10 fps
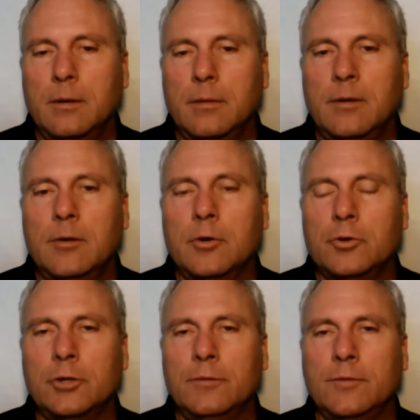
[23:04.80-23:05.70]
the
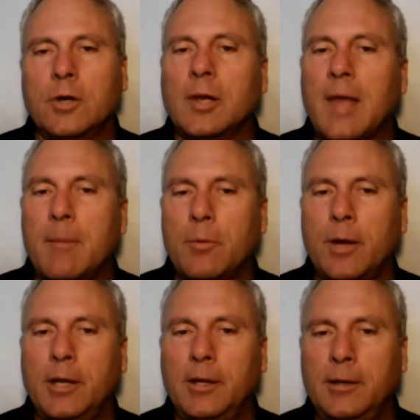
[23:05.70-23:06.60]
notion of
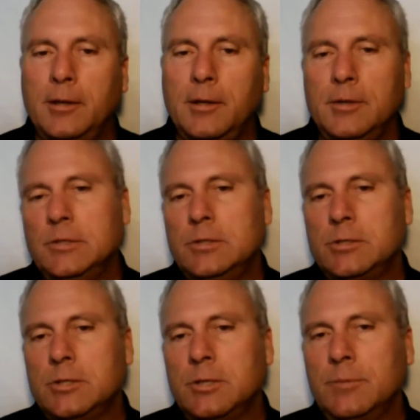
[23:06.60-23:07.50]
collaborating in
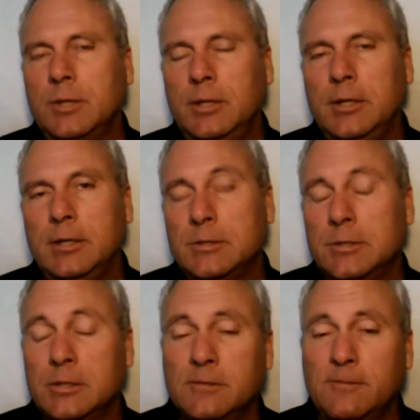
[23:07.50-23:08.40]
something that's
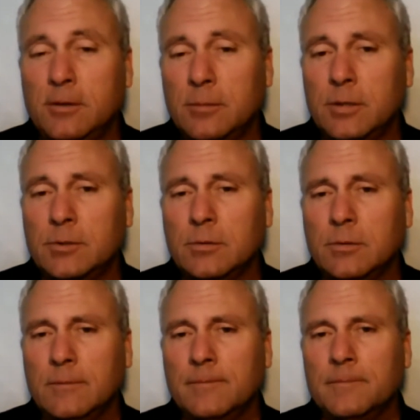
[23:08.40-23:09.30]
this
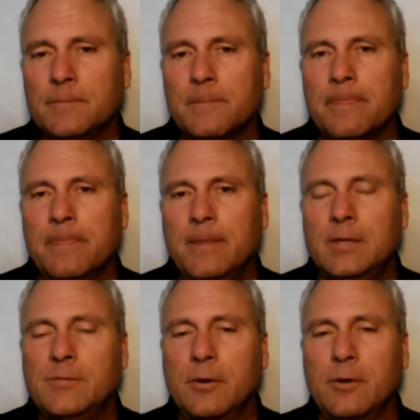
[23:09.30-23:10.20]
fundamental
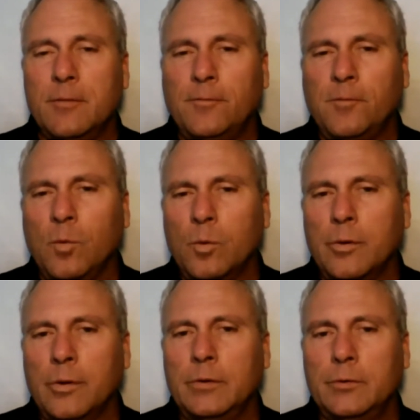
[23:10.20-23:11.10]
is very
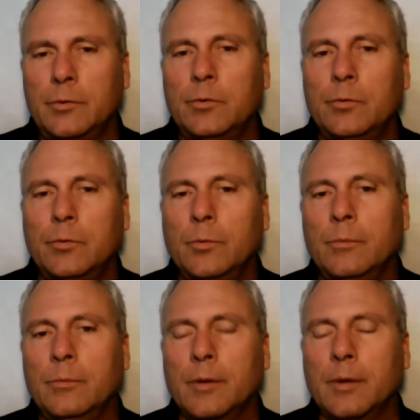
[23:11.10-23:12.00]
foreign to
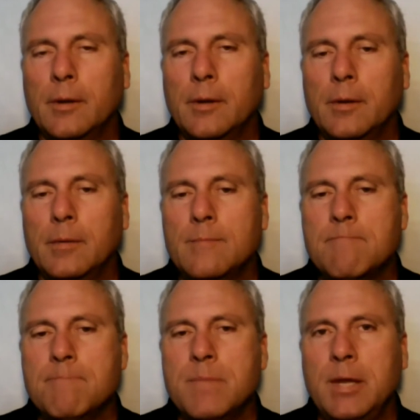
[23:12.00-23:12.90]

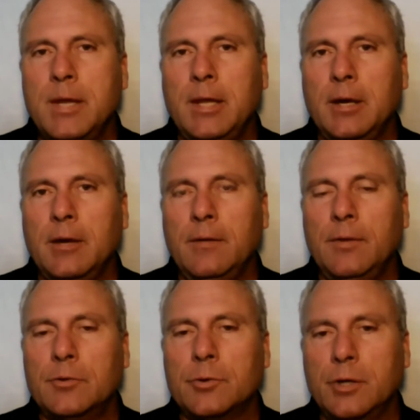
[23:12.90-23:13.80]
many of
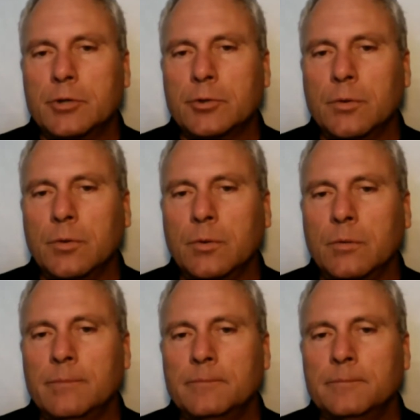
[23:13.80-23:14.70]
the traditional